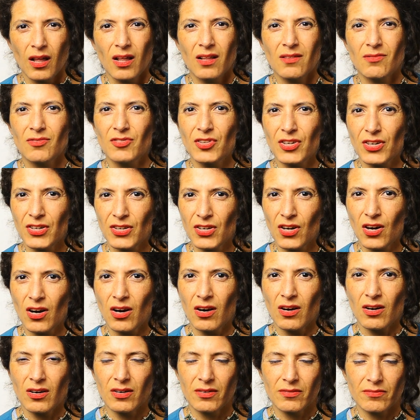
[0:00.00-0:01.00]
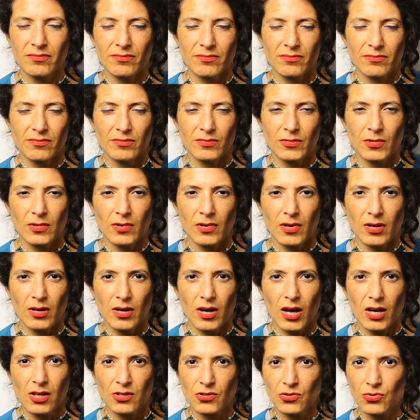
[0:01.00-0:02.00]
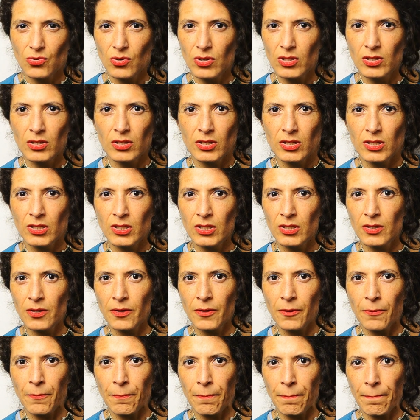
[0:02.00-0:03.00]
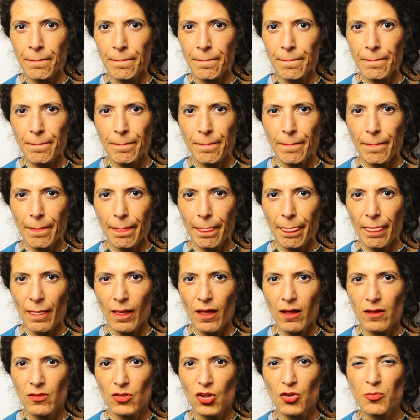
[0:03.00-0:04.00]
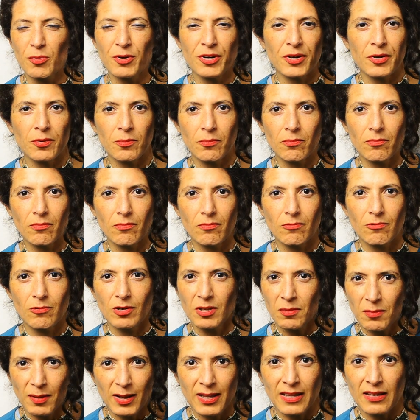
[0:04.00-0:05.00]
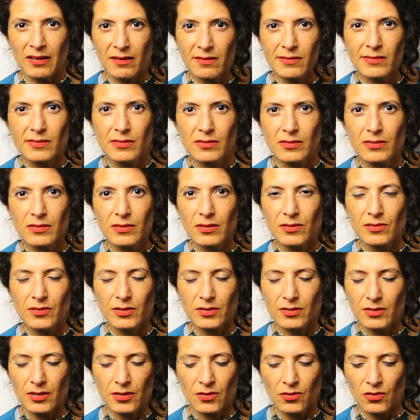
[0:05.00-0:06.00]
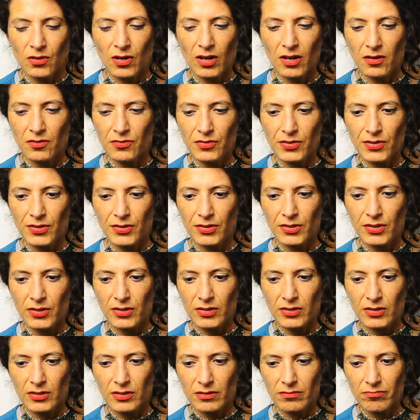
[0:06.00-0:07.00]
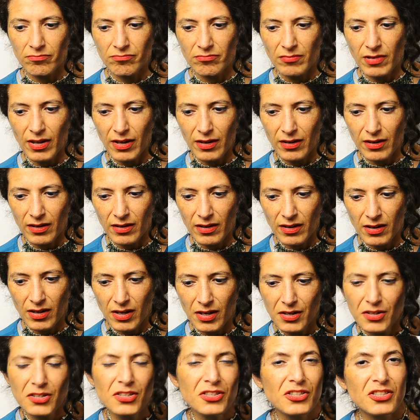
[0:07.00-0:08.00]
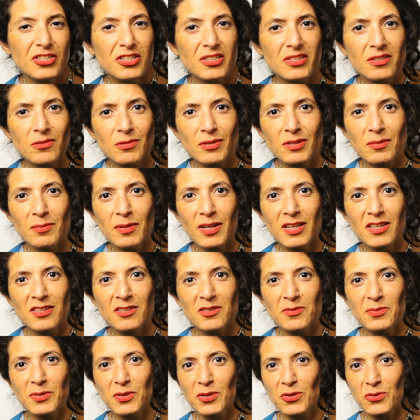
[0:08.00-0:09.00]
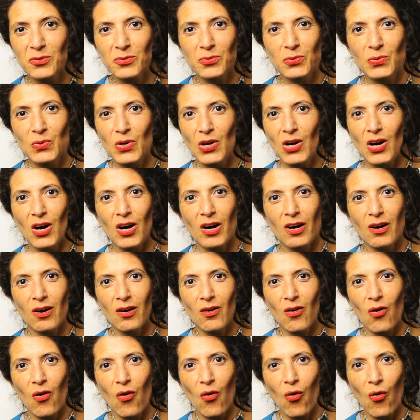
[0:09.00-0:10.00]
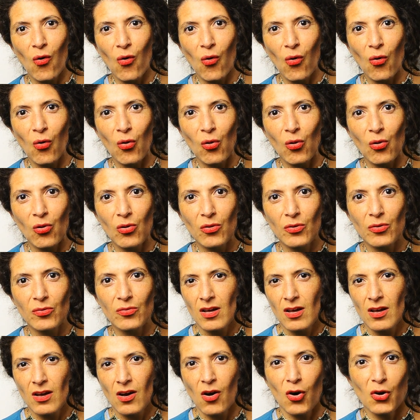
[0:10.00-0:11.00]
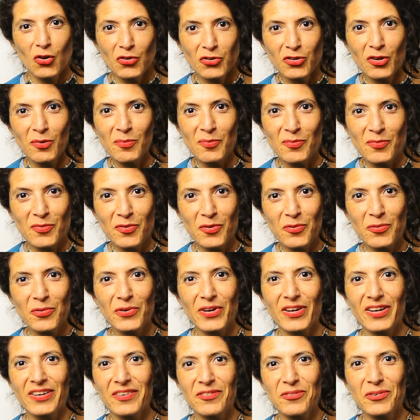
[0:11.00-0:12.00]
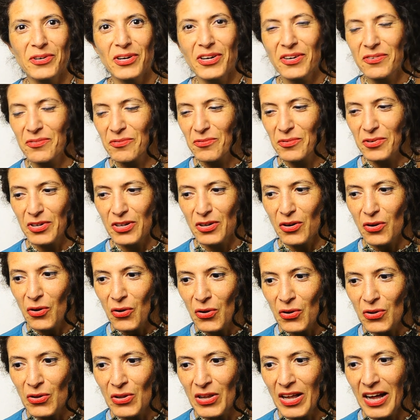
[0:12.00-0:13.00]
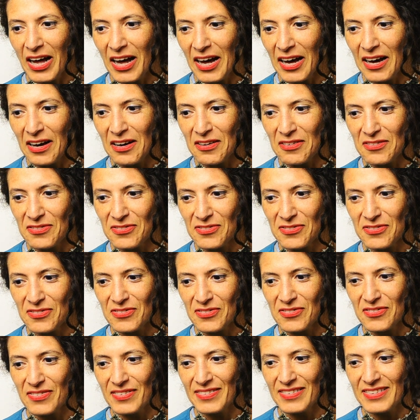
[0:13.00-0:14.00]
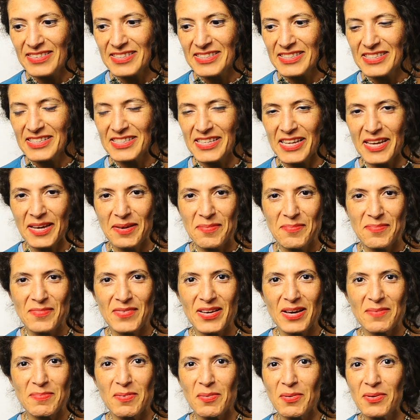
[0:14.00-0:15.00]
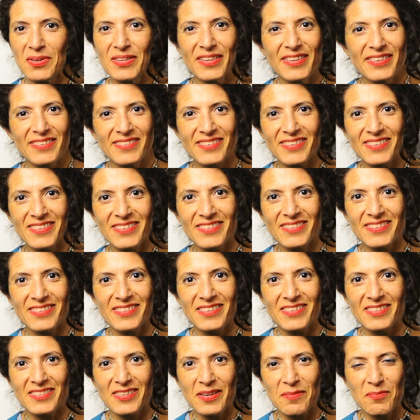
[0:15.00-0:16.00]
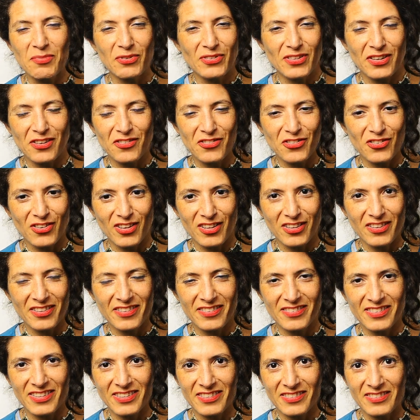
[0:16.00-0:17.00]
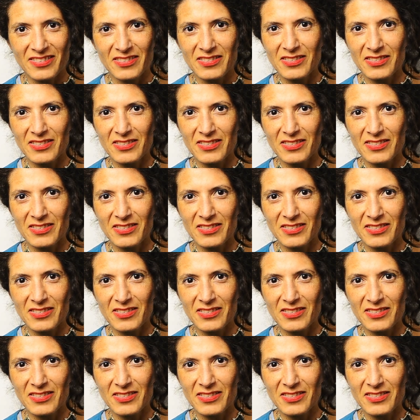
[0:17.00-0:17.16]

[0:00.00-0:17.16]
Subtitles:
They are actually not very well balanced. They don't have their energy well balanced, because we are all awesome. We all have the same capabilities, the same potential, the